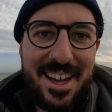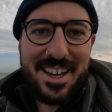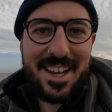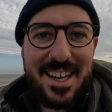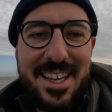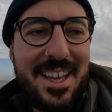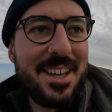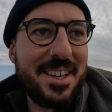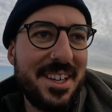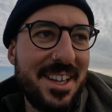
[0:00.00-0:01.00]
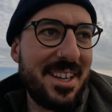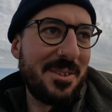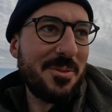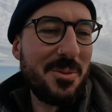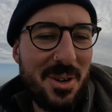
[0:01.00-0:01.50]
I
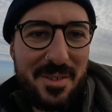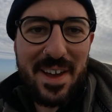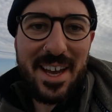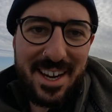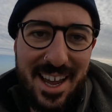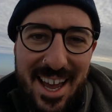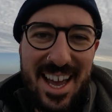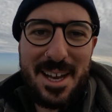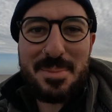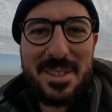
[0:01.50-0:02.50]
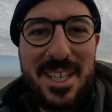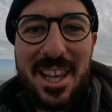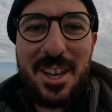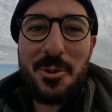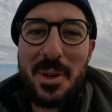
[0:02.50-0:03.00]
would have had
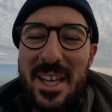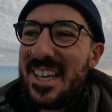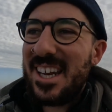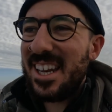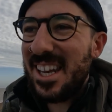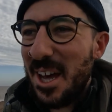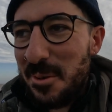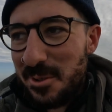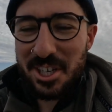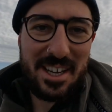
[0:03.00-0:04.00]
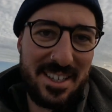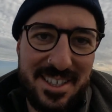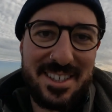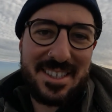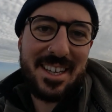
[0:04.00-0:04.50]
absolutely no
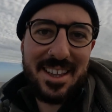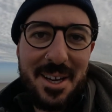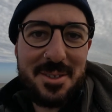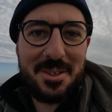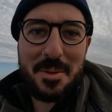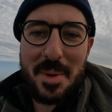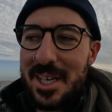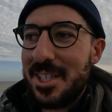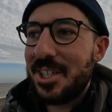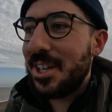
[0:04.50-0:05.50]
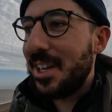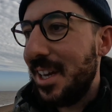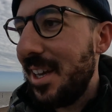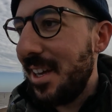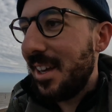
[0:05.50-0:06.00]
chance in seeing those on the beach.
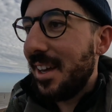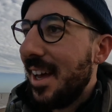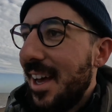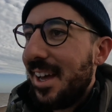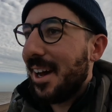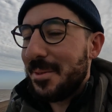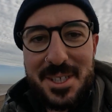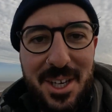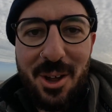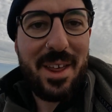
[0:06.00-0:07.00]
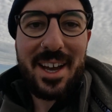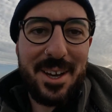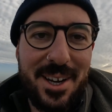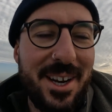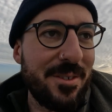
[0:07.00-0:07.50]
I'm just not
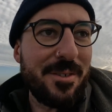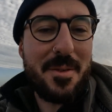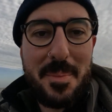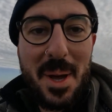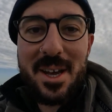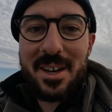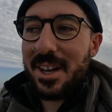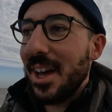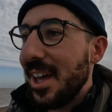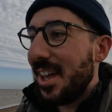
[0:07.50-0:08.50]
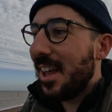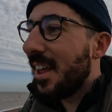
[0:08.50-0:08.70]
that good enough of a birder.